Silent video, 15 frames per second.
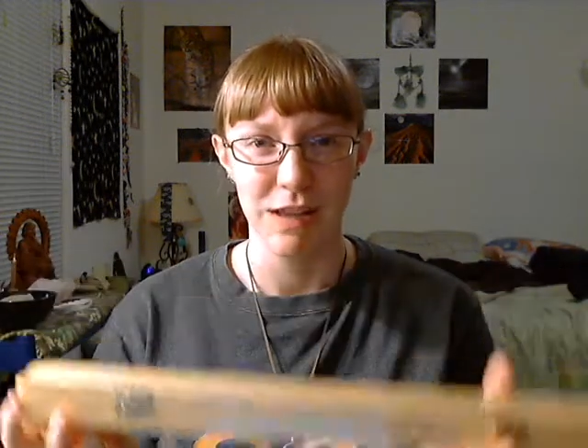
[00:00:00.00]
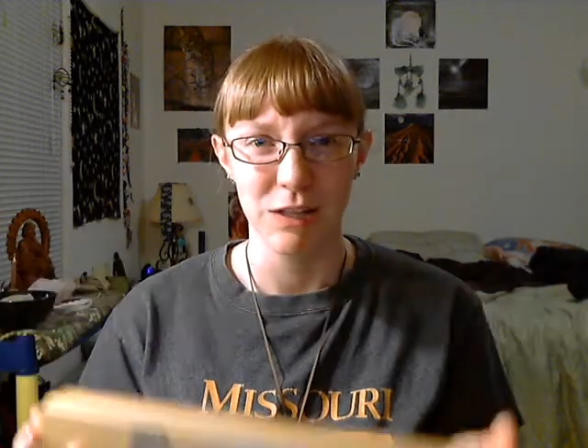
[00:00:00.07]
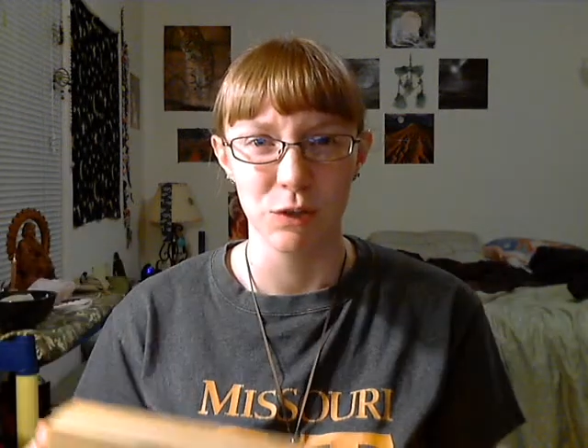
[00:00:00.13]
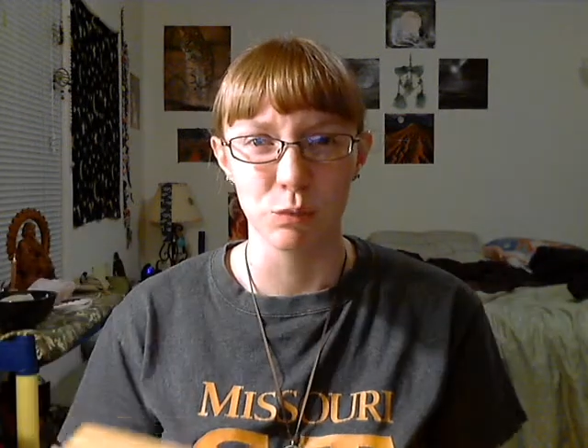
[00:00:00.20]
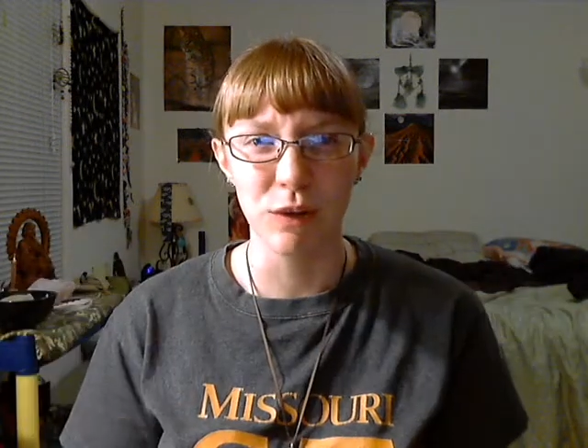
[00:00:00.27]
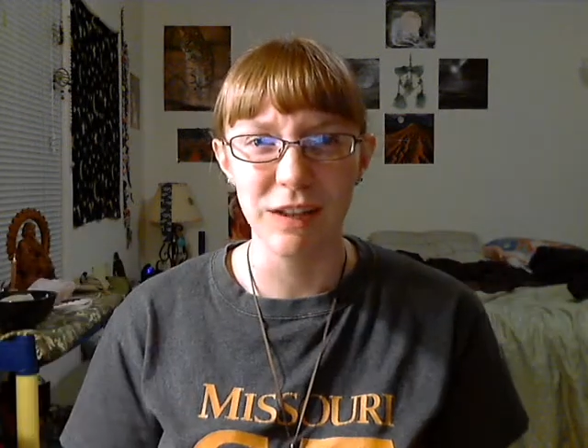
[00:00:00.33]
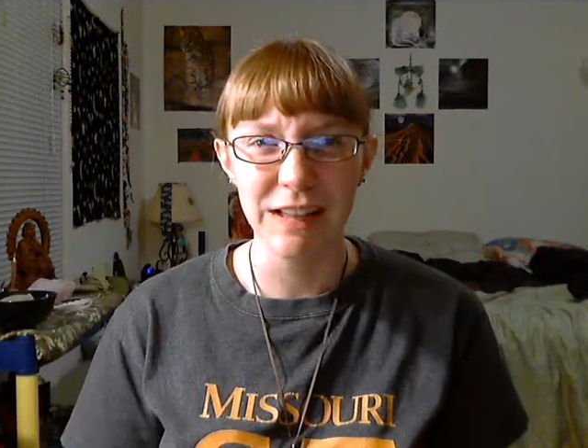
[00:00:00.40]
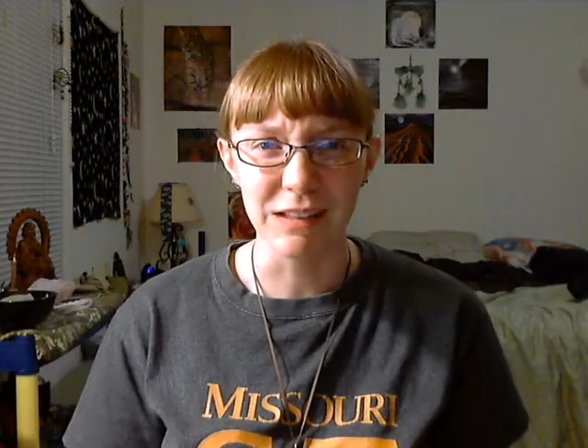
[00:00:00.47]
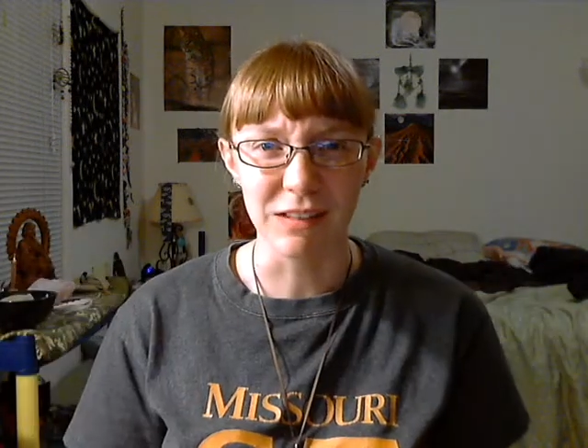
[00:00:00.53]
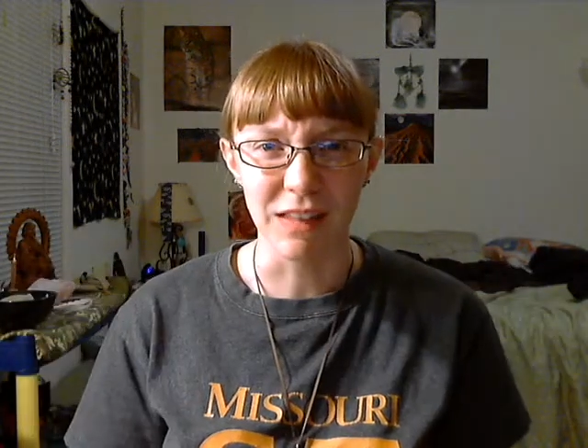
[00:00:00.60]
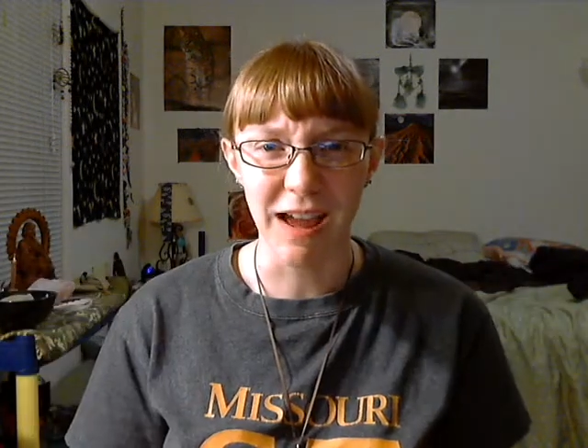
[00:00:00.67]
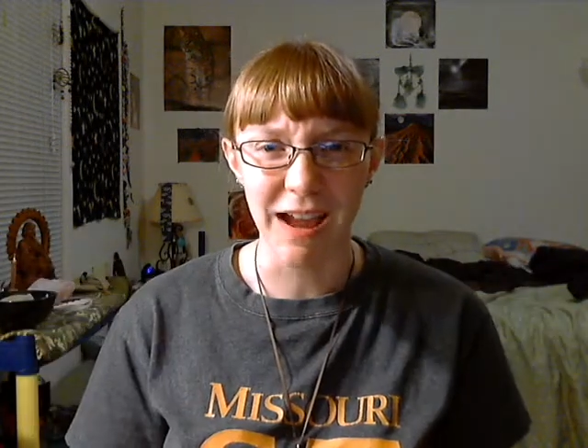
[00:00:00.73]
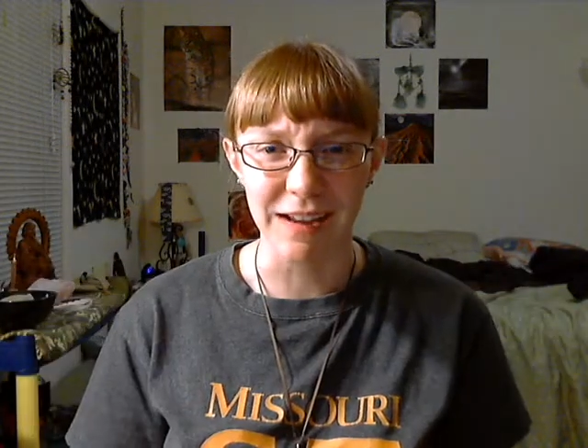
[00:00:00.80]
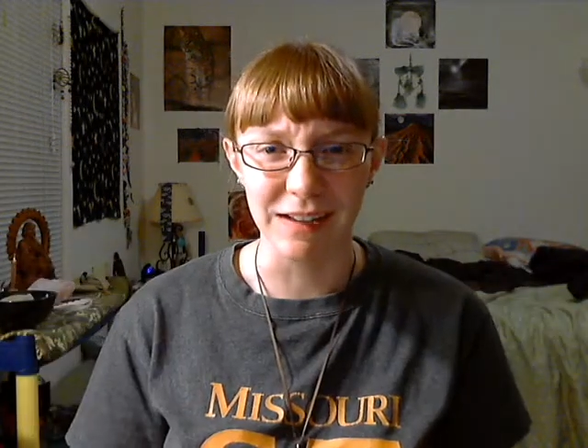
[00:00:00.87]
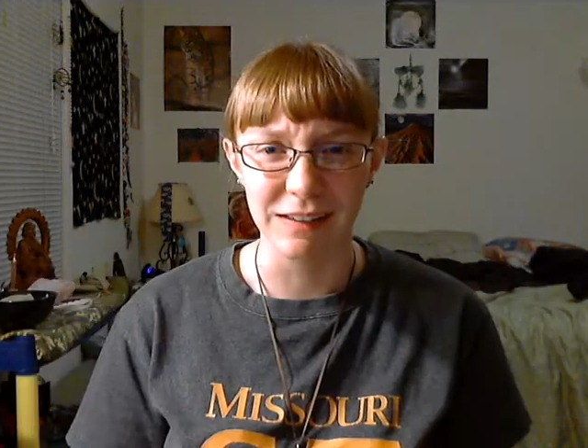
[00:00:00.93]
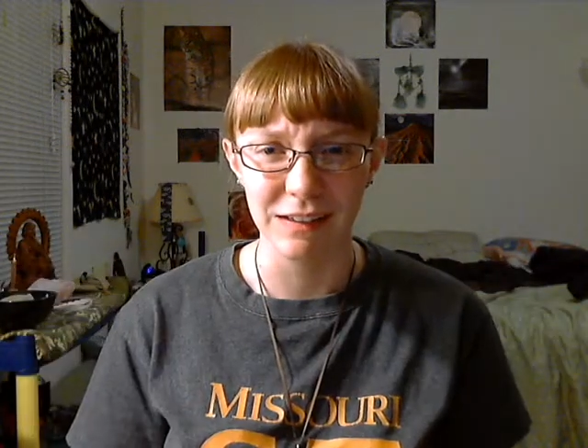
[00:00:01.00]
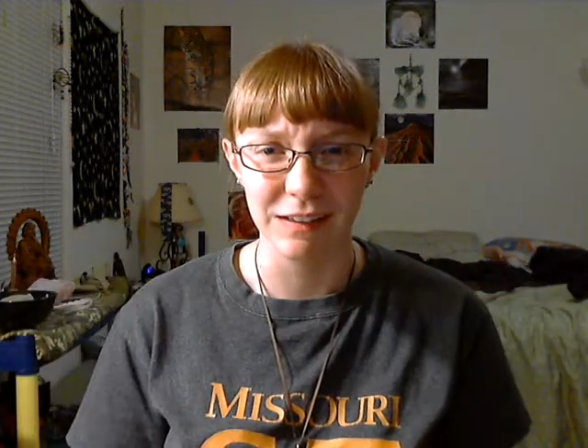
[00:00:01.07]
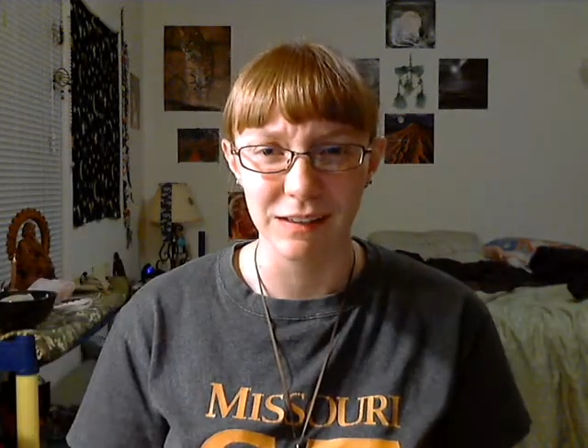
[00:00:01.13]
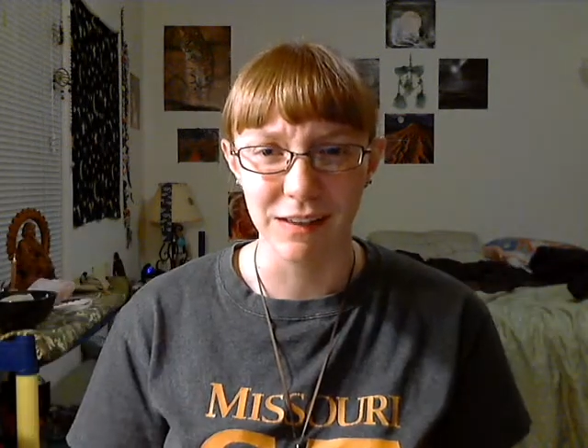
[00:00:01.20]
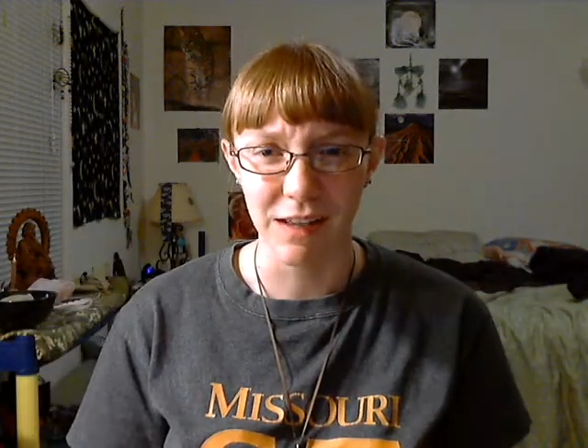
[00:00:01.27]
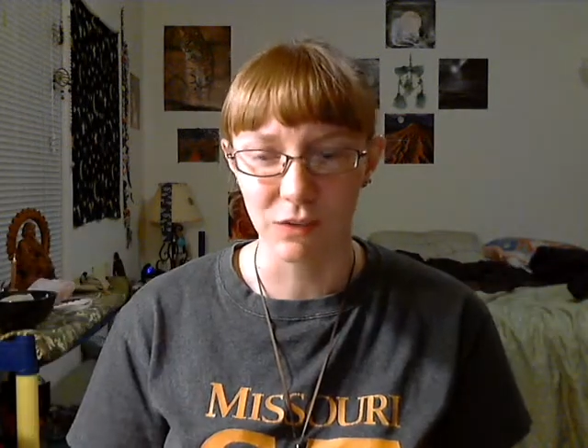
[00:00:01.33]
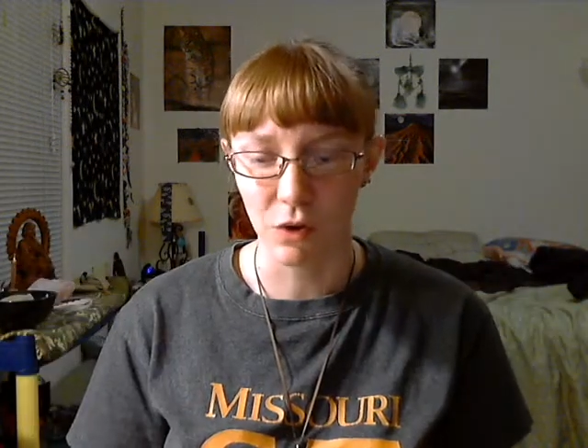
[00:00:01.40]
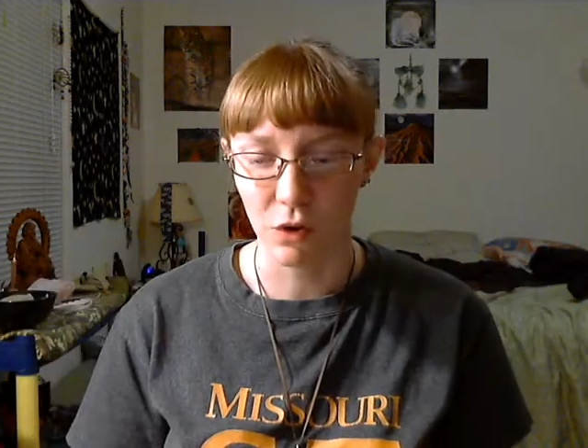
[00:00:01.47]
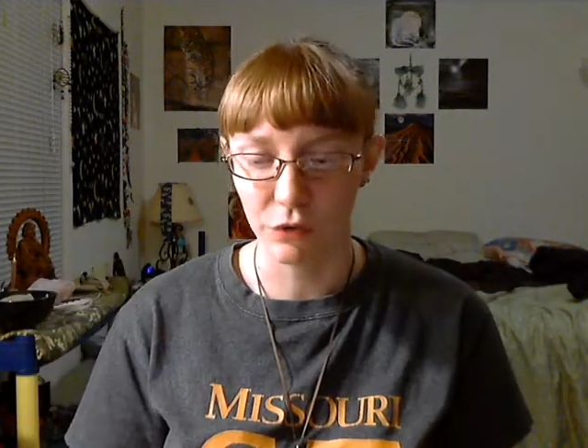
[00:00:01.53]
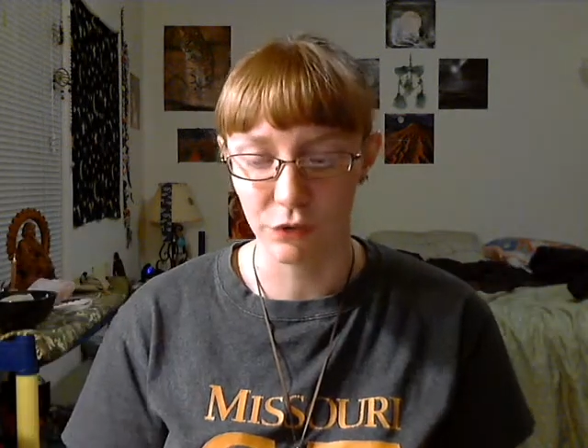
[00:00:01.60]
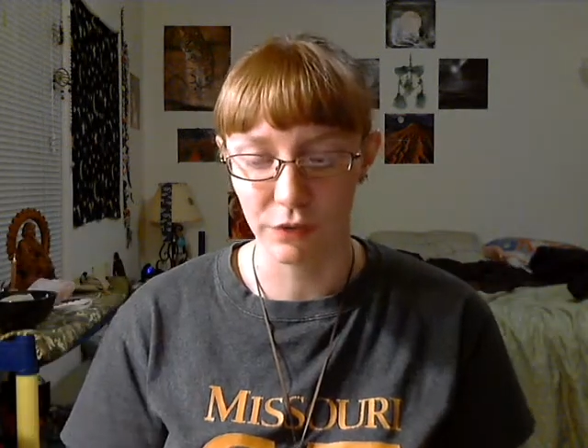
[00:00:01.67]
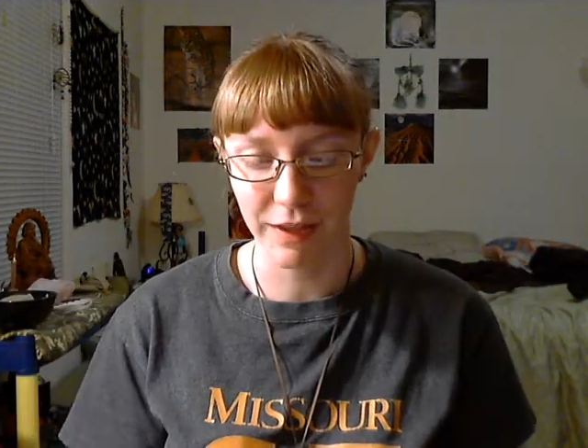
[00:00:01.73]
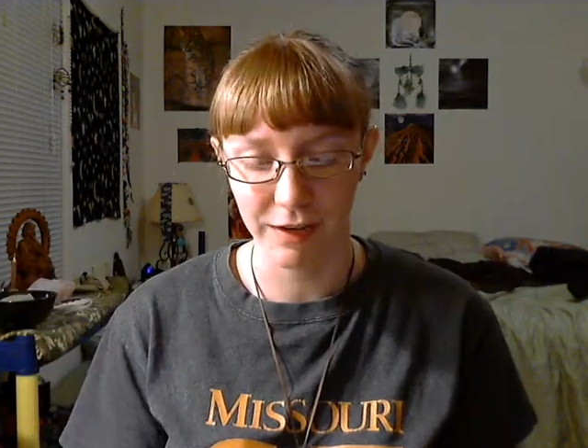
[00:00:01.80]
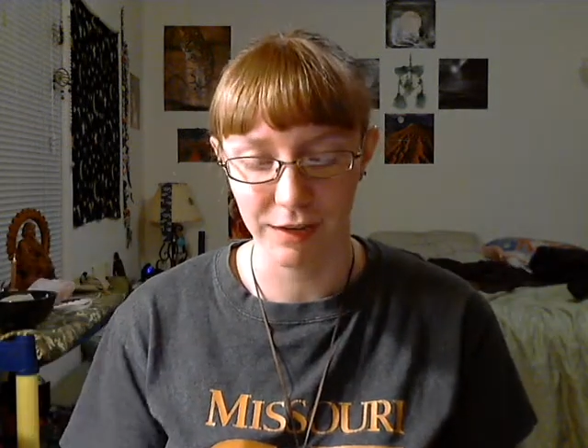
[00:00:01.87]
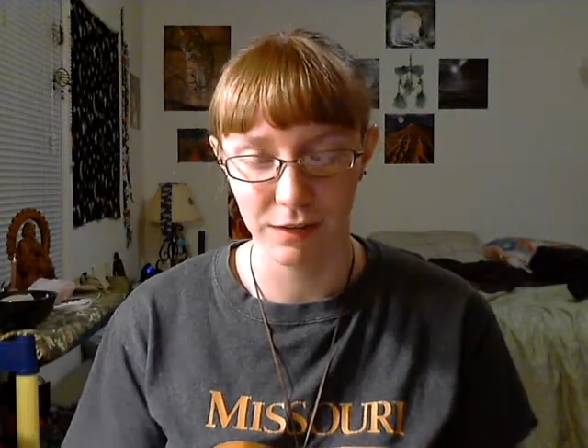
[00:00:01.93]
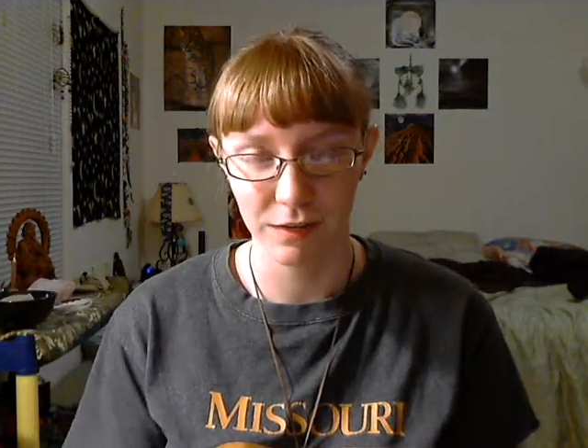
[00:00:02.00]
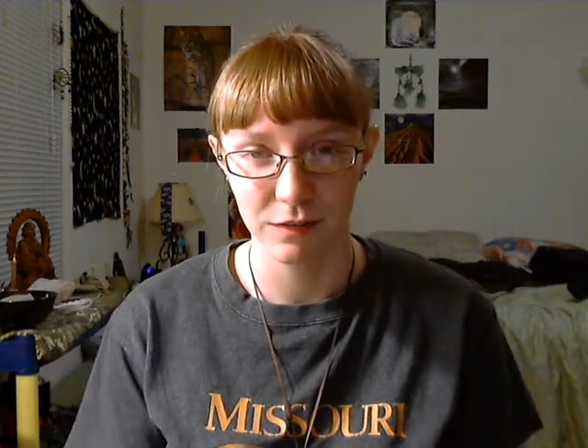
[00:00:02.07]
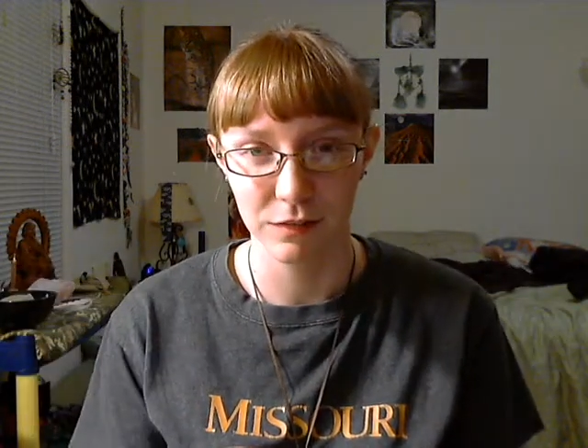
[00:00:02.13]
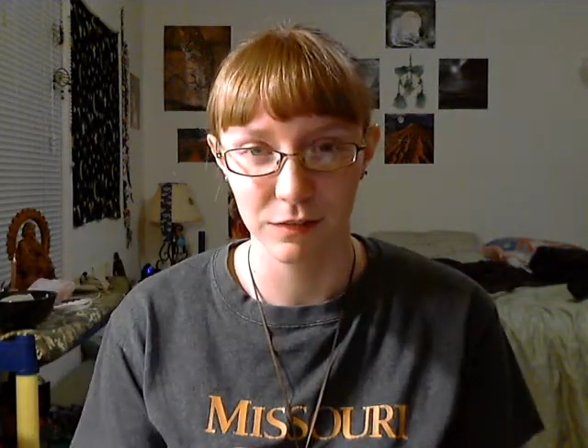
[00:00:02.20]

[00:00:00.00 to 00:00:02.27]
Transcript: It's really light. That's also like